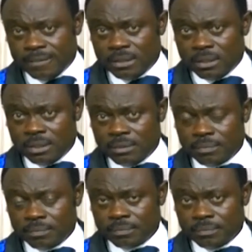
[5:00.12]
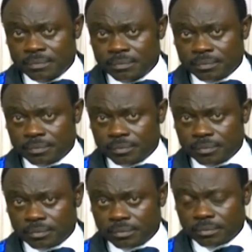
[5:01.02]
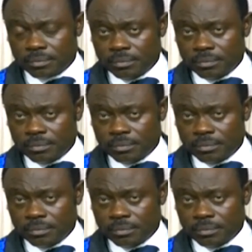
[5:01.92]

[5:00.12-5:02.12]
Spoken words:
No one is speaking in this clip.